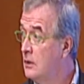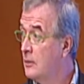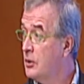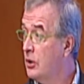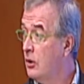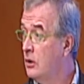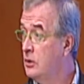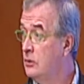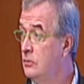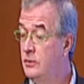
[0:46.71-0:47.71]
I'm going to
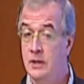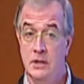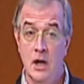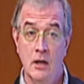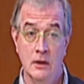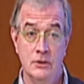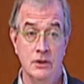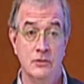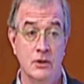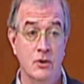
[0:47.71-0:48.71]
argue that knowledge
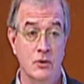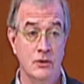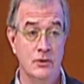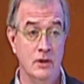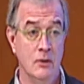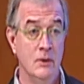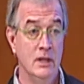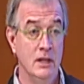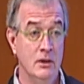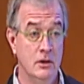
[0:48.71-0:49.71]
is a currency, and we
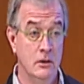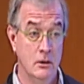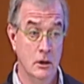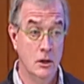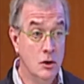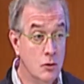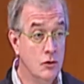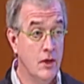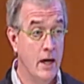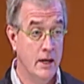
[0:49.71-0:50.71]
need to
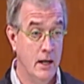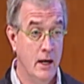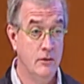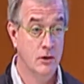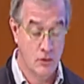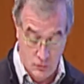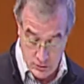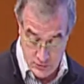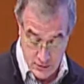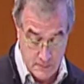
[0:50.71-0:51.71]
use that as a
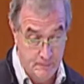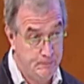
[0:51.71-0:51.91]
currency.